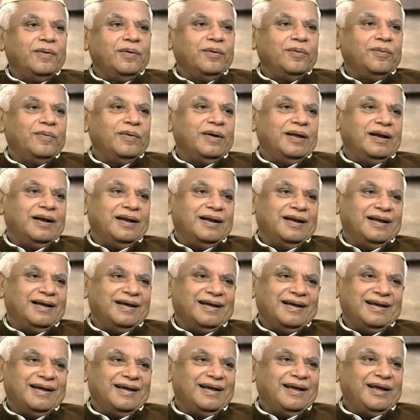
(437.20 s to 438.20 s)
Well,
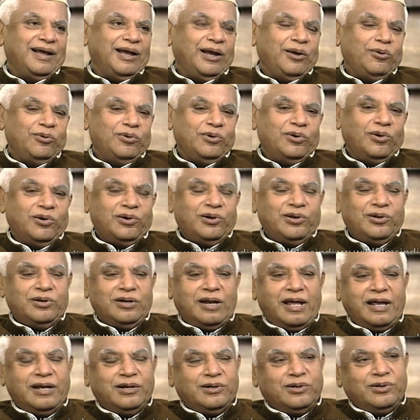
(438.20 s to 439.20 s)
I would not
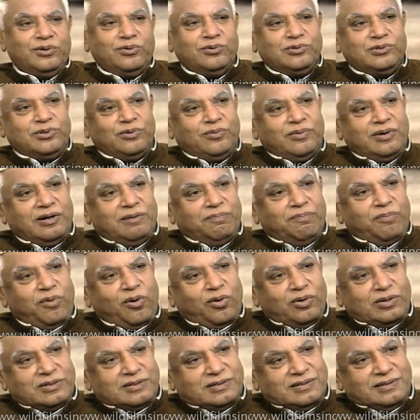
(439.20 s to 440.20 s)
like to use the word
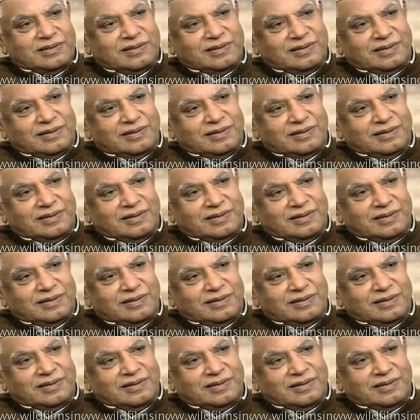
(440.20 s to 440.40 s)
boss.